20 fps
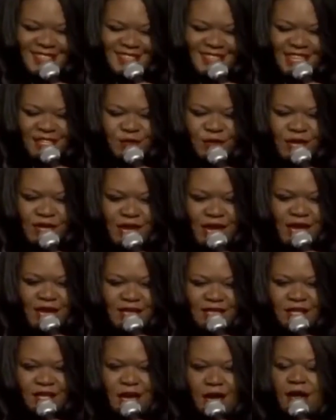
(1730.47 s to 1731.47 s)
That's what it
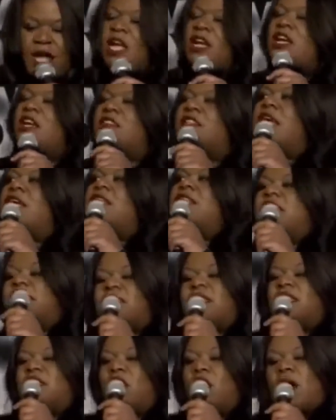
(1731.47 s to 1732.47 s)
does, you know? Because
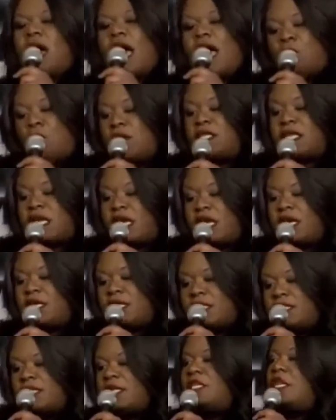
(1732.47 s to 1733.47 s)
listen, no guy wants to hear,
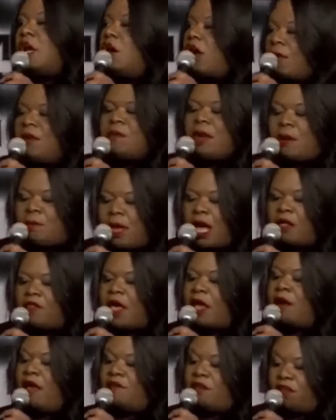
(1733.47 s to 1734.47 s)
listen, don't come in my
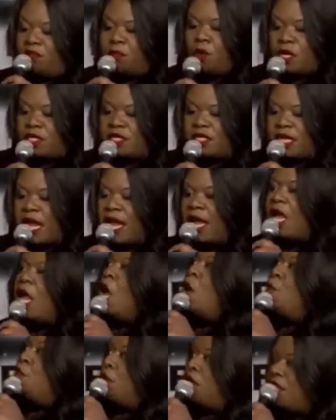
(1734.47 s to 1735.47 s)
mouth. I don't have enough points today.
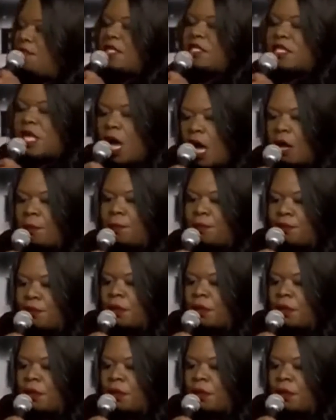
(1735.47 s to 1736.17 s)
Put it in this cup.